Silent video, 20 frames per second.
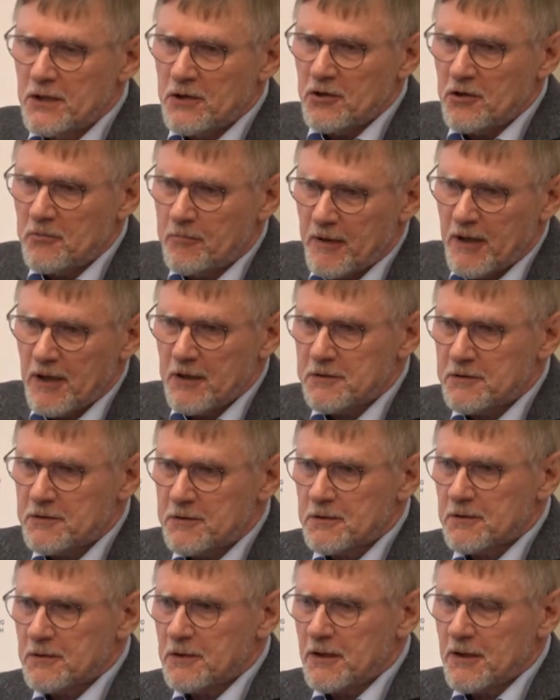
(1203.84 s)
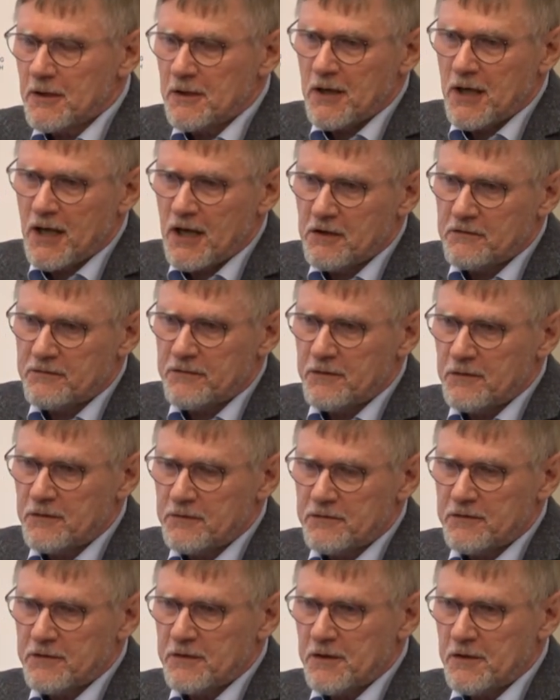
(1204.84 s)
about uh, half
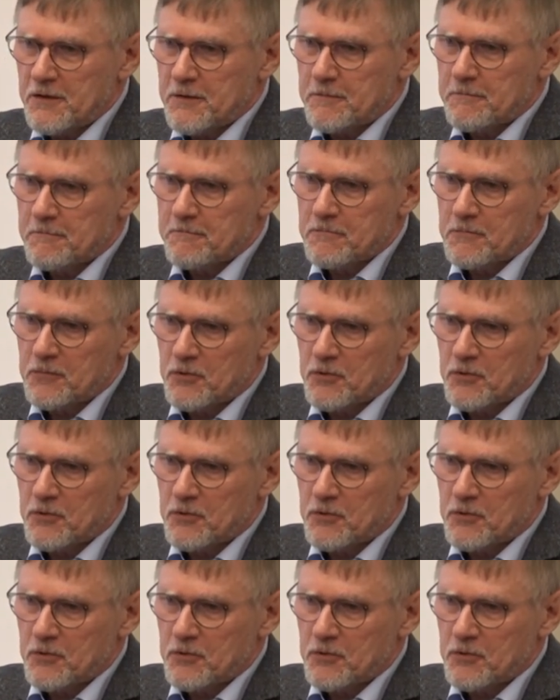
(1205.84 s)
of the